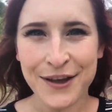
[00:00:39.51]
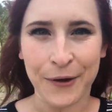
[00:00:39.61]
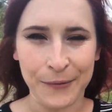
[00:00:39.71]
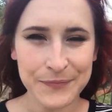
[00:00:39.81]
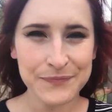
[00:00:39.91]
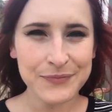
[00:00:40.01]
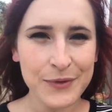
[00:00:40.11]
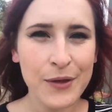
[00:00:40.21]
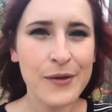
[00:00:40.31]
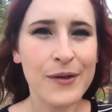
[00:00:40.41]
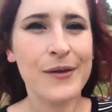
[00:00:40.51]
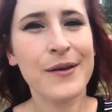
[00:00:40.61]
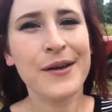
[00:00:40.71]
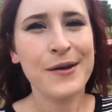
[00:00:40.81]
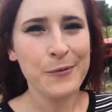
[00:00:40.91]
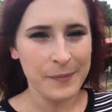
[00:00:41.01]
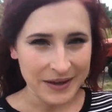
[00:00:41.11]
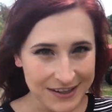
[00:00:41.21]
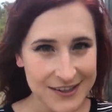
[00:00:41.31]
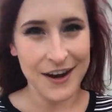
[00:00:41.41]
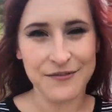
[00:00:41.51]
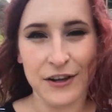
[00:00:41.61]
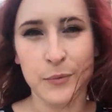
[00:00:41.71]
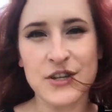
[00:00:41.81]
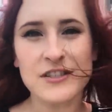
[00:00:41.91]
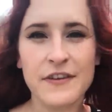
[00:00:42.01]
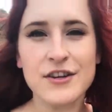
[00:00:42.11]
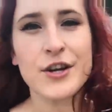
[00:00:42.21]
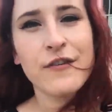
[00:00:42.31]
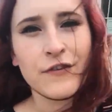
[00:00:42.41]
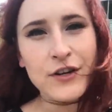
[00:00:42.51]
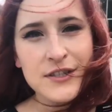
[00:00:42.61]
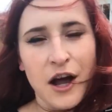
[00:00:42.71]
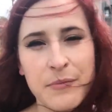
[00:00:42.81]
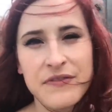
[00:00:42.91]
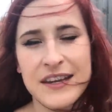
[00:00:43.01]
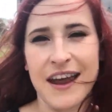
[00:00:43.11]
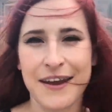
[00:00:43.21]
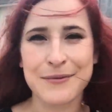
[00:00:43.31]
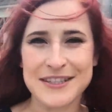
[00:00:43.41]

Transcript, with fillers: So we made it to Dunnville and we just finished our first stop of the day.